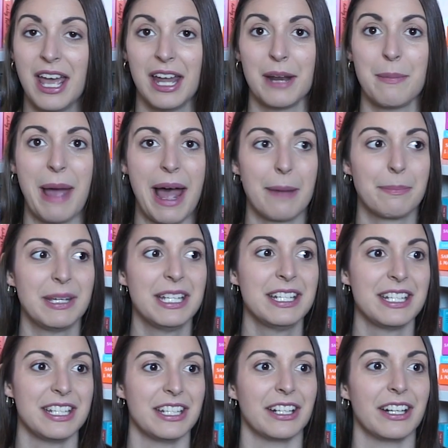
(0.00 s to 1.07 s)
And I'm happy to
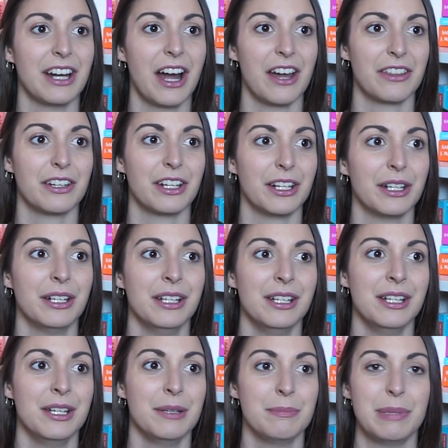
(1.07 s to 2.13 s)
hear other
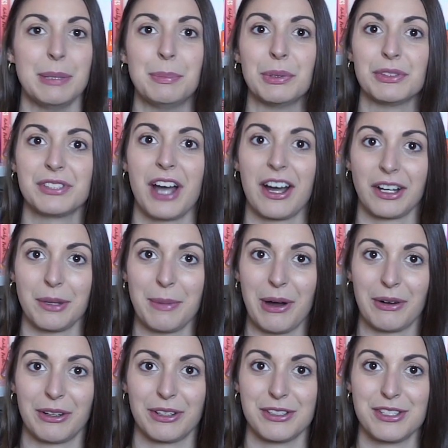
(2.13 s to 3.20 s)
people talk
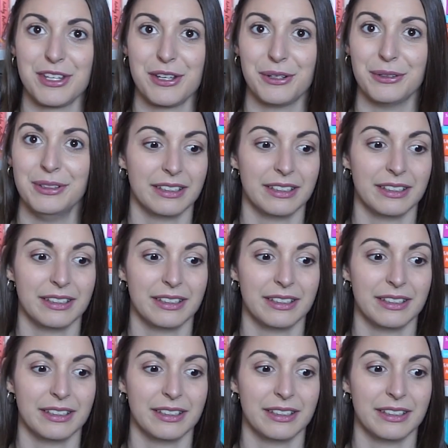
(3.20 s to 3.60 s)
about her too.